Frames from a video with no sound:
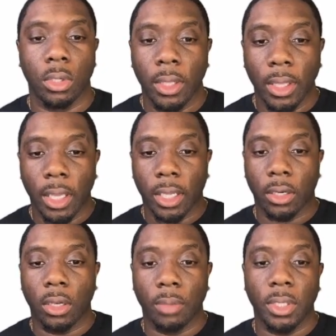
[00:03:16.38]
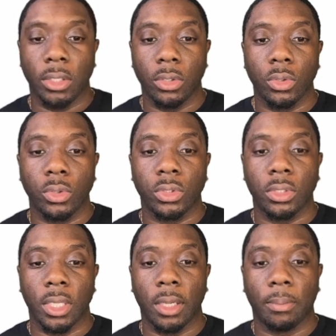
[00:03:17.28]
It can only be used
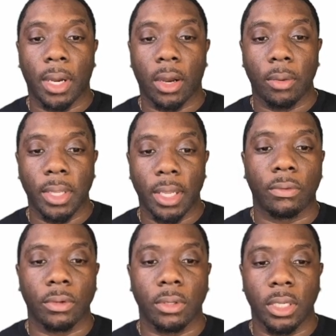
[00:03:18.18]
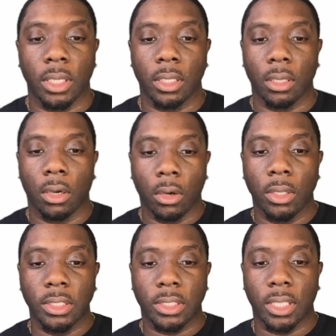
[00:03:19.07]
in Power B I, and only
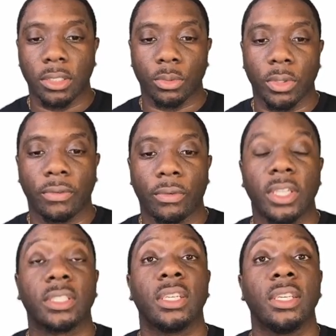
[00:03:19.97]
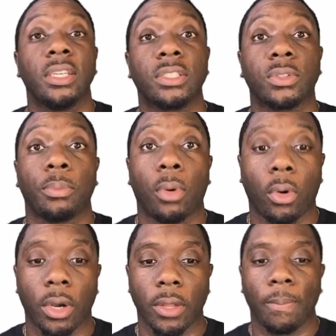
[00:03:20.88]
schedule refresh is
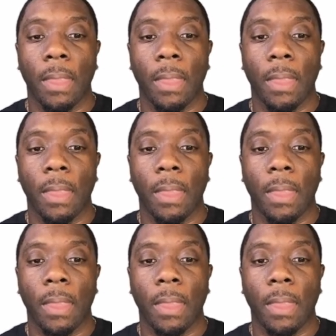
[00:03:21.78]
supported.